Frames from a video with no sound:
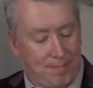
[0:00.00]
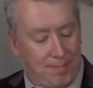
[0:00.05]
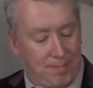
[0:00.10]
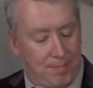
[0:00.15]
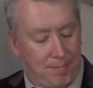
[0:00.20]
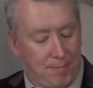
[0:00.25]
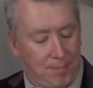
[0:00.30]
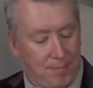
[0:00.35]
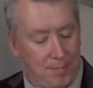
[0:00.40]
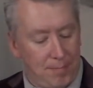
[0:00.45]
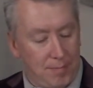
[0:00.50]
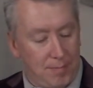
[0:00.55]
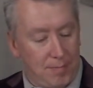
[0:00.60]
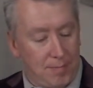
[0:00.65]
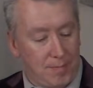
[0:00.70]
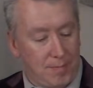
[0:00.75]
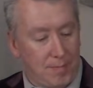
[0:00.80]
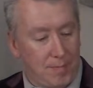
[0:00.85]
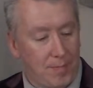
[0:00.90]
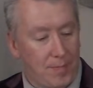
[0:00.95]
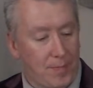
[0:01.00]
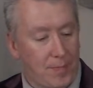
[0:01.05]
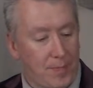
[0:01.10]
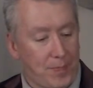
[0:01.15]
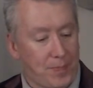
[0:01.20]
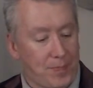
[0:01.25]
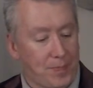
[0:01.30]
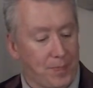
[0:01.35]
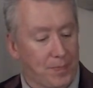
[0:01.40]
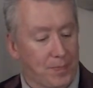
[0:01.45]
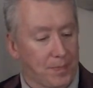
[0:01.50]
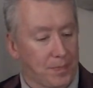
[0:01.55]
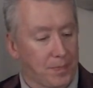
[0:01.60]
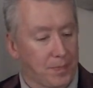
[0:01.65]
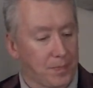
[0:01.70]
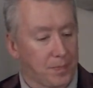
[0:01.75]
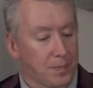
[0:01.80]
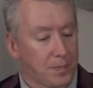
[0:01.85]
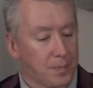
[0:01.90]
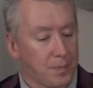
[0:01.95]

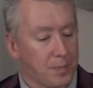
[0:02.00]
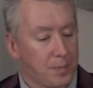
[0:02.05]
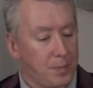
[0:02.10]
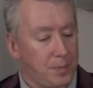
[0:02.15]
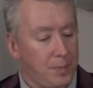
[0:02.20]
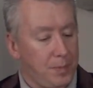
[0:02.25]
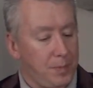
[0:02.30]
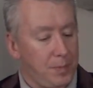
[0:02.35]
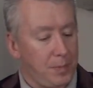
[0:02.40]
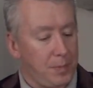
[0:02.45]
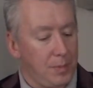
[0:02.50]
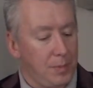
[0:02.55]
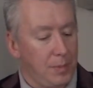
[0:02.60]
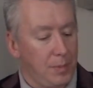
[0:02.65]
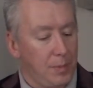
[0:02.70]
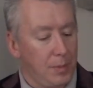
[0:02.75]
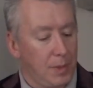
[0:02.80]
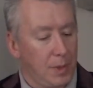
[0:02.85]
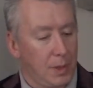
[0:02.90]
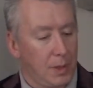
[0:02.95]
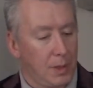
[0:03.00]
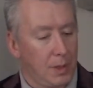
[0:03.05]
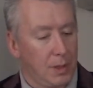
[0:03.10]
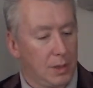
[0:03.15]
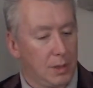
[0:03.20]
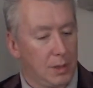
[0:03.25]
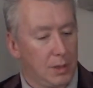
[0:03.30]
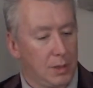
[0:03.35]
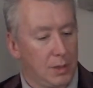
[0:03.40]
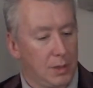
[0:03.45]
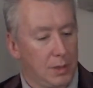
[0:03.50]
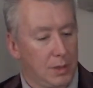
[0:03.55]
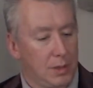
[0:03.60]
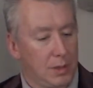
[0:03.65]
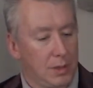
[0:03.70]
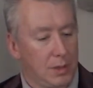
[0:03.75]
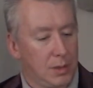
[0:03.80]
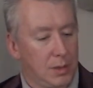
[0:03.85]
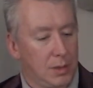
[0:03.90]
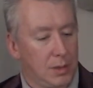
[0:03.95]

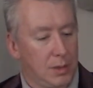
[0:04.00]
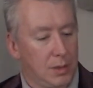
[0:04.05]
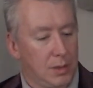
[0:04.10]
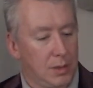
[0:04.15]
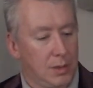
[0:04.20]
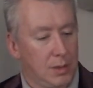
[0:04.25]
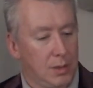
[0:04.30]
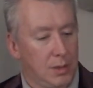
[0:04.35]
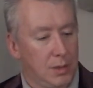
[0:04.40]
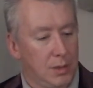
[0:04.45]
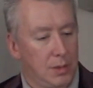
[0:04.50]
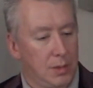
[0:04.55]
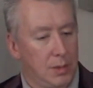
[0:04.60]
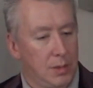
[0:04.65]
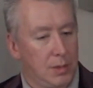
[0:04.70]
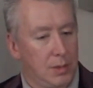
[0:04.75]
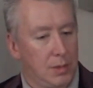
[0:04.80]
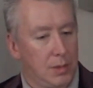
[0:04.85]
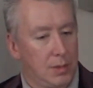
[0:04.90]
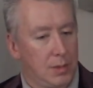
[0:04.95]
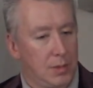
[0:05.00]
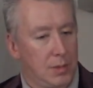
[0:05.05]
The person shown says nothing.